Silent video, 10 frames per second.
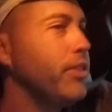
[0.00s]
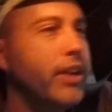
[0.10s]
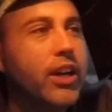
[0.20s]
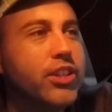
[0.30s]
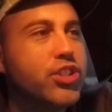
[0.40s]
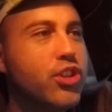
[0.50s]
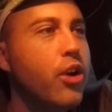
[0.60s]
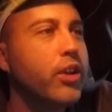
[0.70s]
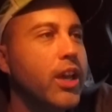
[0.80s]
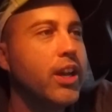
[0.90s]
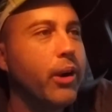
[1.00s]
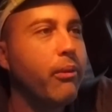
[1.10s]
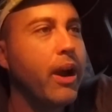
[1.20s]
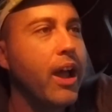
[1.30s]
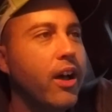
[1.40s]
There is no getting
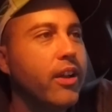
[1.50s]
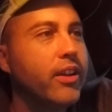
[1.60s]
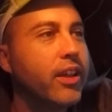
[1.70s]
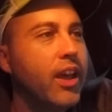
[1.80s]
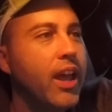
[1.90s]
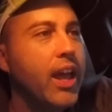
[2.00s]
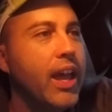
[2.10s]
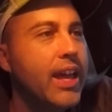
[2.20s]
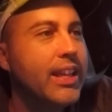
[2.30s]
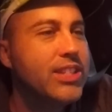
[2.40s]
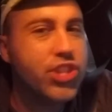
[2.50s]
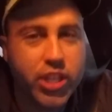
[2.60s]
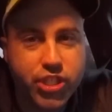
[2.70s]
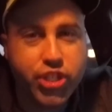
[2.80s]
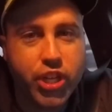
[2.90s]
around
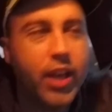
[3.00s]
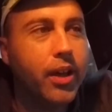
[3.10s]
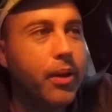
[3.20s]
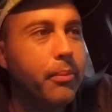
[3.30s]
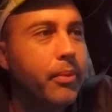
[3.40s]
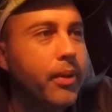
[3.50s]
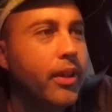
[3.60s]
the gym.